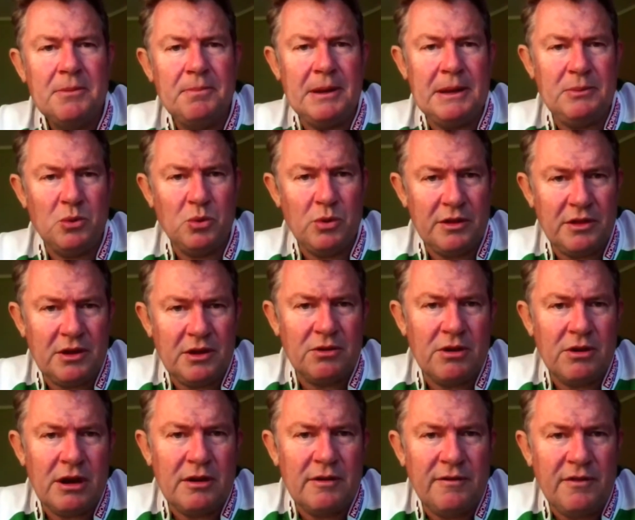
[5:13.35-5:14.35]
people with
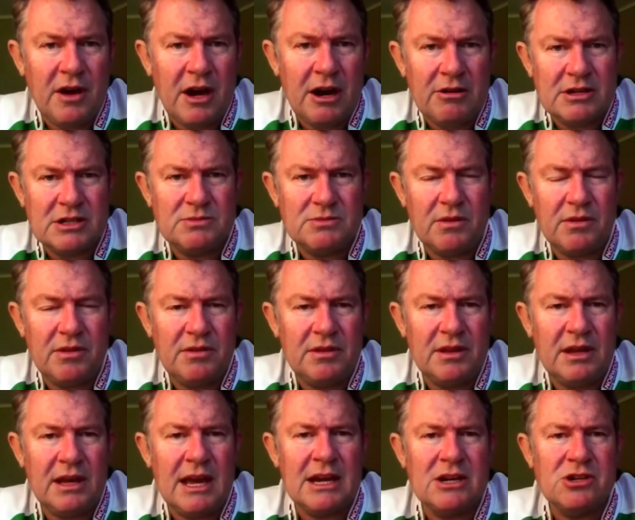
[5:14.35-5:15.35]
coronavirus within
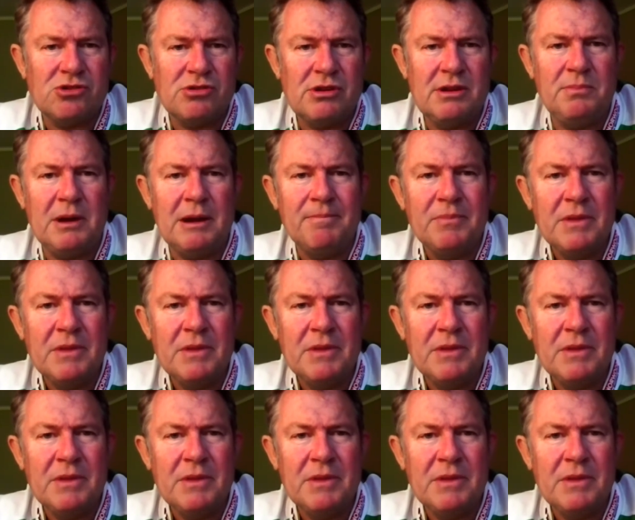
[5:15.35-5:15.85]
the country. But